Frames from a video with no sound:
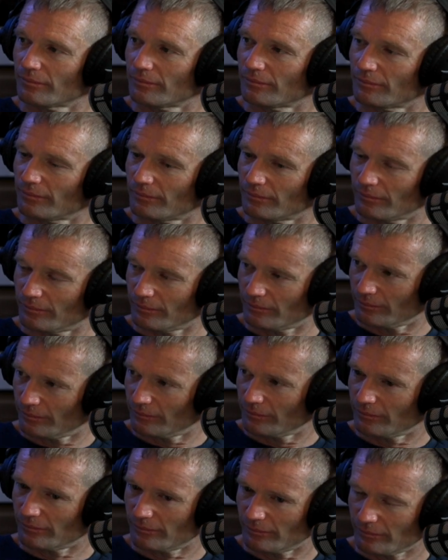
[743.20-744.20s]

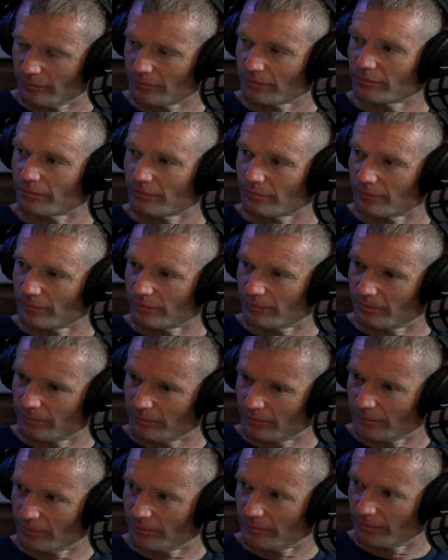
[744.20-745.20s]

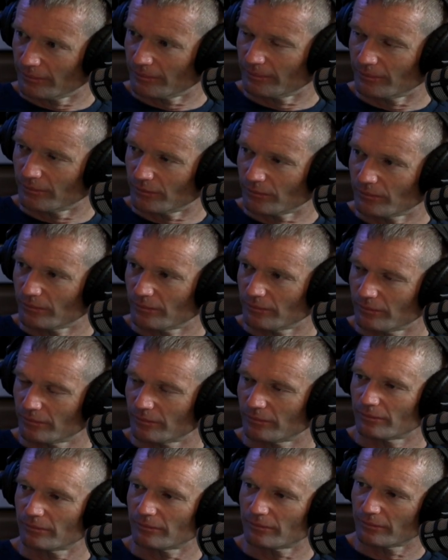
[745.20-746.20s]

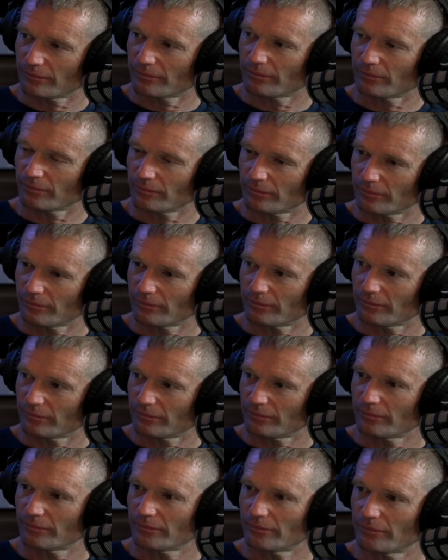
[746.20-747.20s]

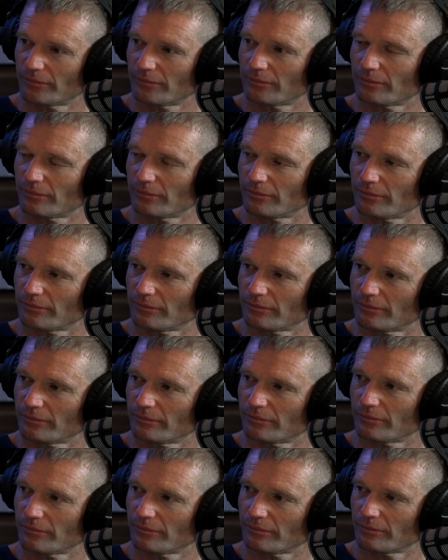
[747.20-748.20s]

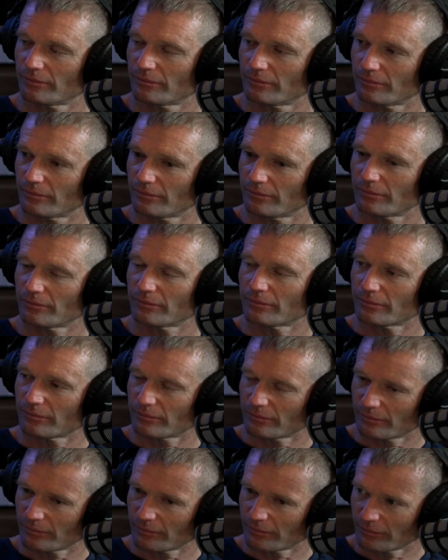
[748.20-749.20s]

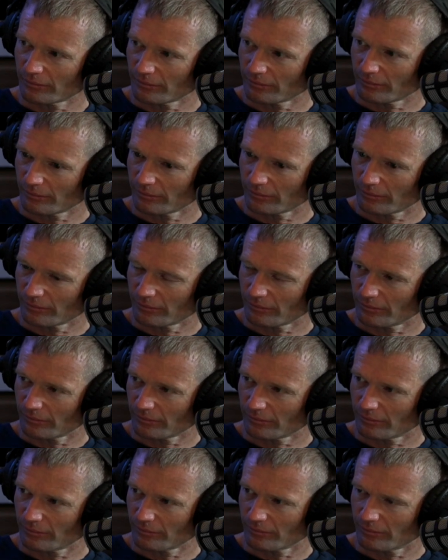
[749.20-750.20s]

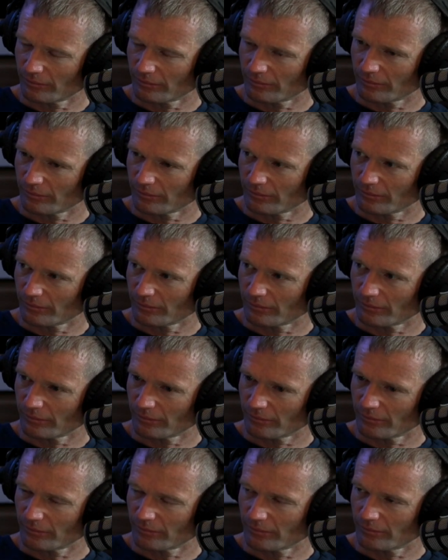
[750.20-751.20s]
This person isn't speaking.